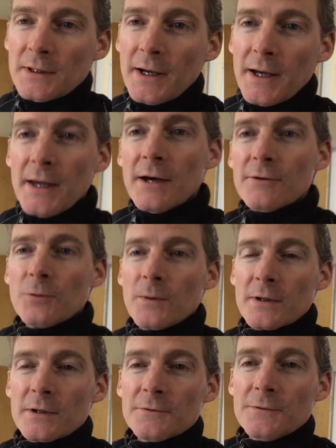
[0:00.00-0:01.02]
I have
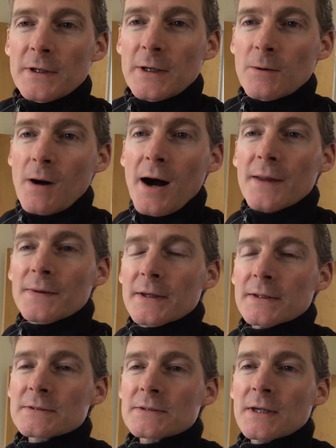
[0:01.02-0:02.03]
one other video on
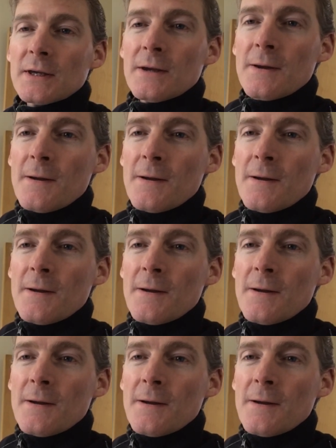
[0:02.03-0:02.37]
this.